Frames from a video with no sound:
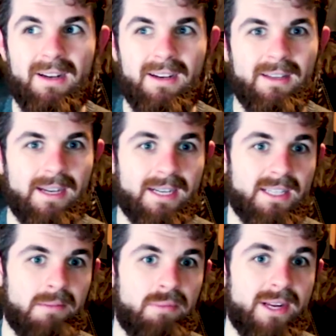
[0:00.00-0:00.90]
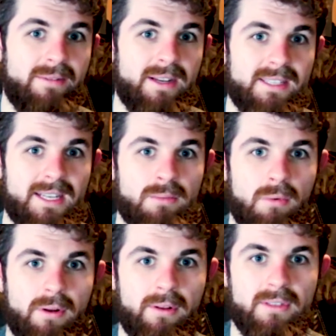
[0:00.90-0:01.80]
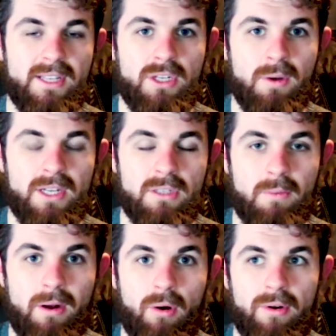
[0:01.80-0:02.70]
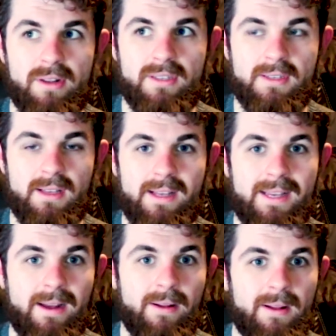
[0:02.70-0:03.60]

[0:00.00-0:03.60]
like I said previously, it's one of those situations where audiences are like, yeah,